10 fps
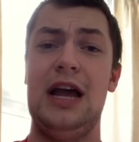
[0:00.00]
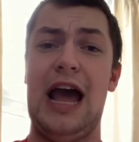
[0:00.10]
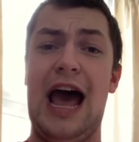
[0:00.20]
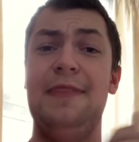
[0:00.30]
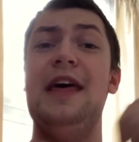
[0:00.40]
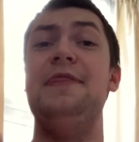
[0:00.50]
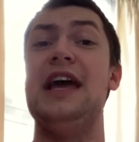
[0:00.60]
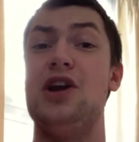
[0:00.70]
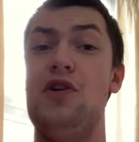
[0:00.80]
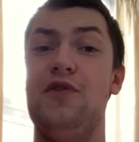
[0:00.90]
and then
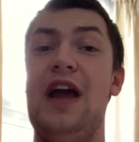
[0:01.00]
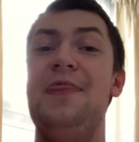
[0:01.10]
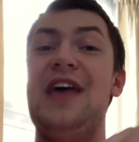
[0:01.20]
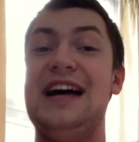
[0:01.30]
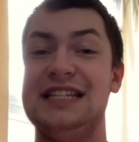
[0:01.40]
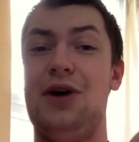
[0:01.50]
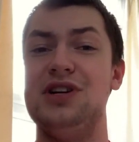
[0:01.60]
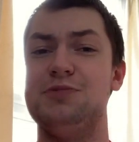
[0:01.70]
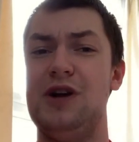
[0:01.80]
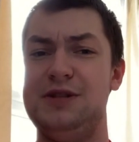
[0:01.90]
they go for it, and that's how it
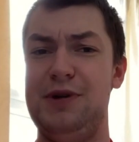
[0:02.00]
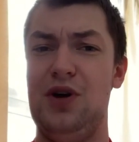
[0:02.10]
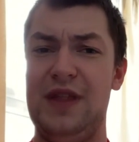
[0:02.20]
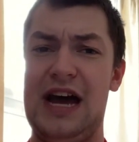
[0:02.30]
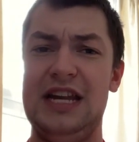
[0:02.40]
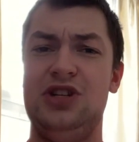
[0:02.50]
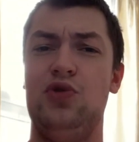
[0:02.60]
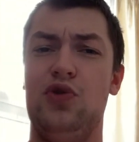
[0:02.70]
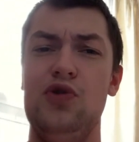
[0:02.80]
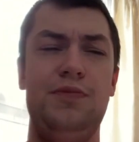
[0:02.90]
spreads beyond that initial
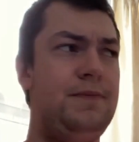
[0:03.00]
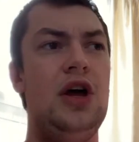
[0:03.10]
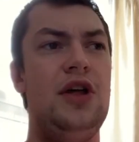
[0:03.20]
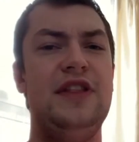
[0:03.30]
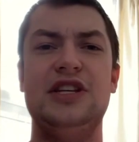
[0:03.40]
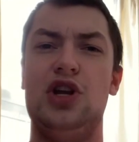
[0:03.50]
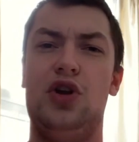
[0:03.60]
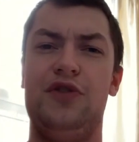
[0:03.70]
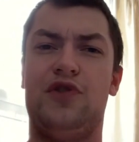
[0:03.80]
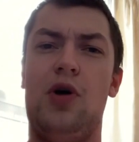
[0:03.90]
group. There's a
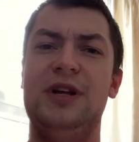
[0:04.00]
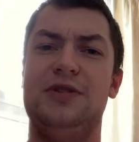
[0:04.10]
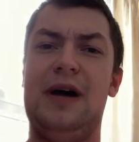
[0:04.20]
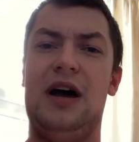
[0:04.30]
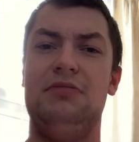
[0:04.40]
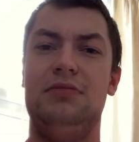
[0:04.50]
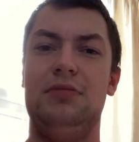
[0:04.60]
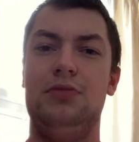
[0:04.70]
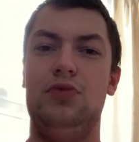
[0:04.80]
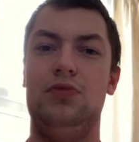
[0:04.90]
lot of comments about
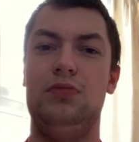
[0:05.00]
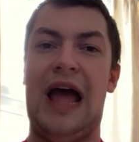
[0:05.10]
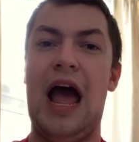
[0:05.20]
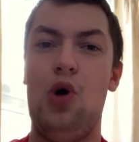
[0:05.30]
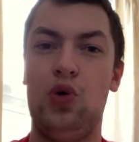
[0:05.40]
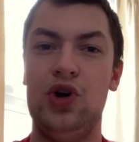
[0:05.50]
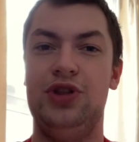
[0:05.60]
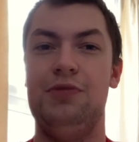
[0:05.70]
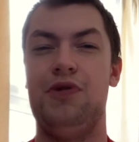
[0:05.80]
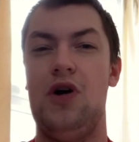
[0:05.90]
how good
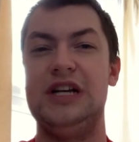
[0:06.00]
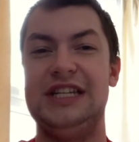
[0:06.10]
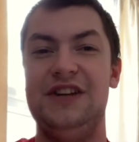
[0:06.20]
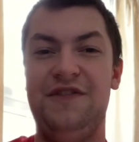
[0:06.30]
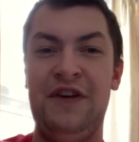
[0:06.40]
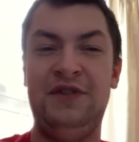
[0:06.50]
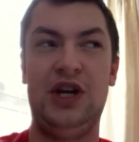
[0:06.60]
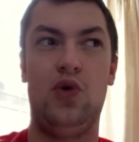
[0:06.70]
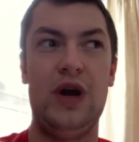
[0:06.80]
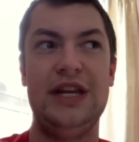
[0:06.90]
the prize is. 50
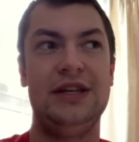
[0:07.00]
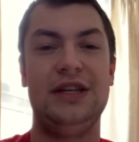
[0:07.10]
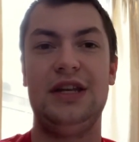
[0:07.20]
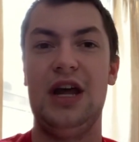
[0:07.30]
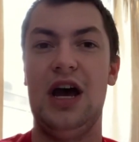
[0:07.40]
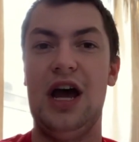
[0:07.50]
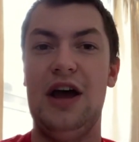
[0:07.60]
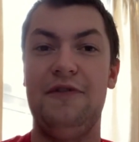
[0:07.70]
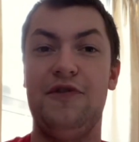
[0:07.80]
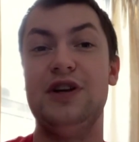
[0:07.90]
quid
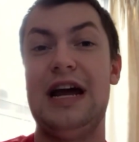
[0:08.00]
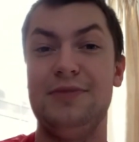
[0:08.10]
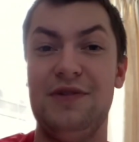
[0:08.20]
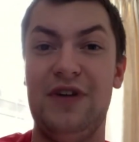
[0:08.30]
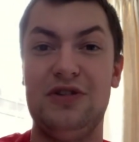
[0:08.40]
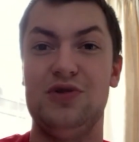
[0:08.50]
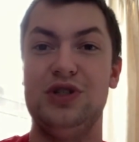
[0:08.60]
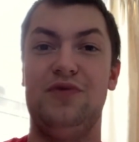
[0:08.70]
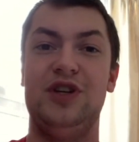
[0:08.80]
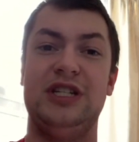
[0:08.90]
for an Amazon voucher
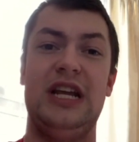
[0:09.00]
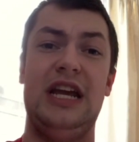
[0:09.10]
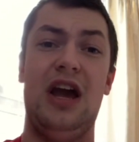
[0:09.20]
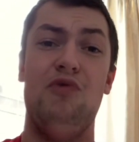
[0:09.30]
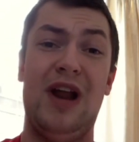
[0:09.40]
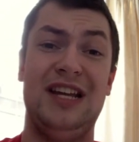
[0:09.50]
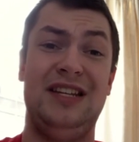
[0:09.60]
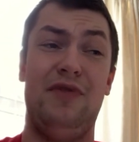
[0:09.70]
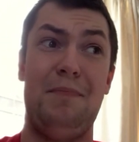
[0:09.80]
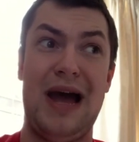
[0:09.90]
is obviously a
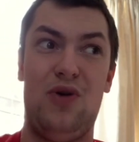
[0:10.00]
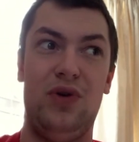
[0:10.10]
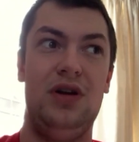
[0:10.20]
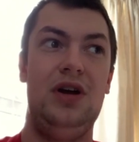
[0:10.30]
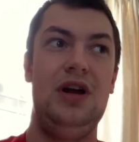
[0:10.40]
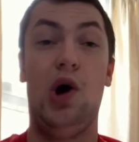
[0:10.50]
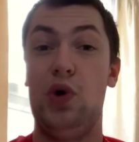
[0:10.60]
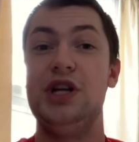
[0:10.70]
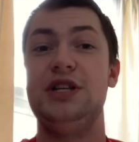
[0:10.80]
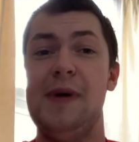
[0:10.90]
relative amount. I
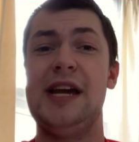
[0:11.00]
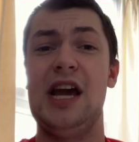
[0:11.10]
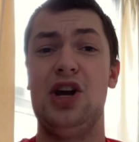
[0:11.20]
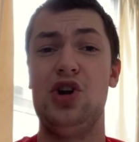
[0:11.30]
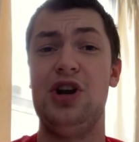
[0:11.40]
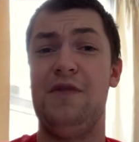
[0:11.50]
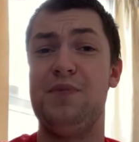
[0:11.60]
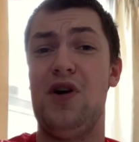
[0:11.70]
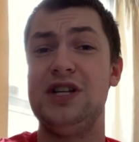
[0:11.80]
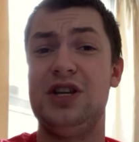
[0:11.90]
wanted to make it a good enough
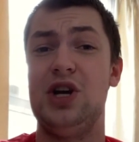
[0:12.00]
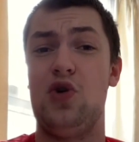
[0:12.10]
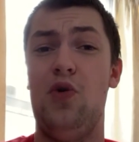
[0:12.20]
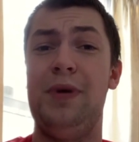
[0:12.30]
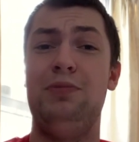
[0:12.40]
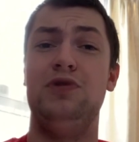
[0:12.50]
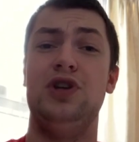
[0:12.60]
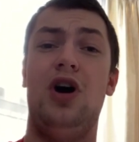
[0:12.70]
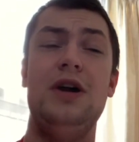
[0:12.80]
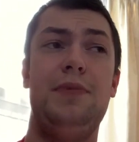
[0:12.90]
price that it caught people's
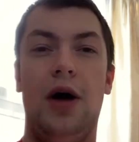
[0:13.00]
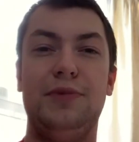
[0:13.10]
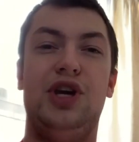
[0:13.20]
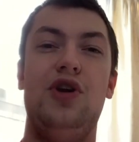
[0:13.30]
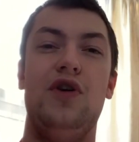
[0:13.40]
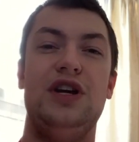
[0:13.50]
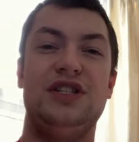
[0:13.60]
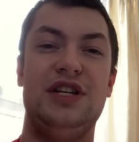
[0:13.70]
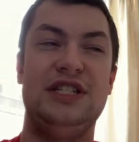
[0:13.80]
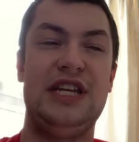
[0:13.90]
eye. I'm curious
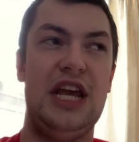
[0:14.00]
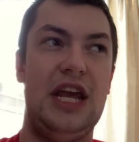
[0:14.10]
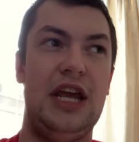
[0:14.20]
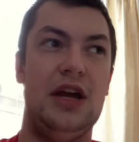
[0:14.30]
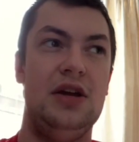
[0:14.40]
to see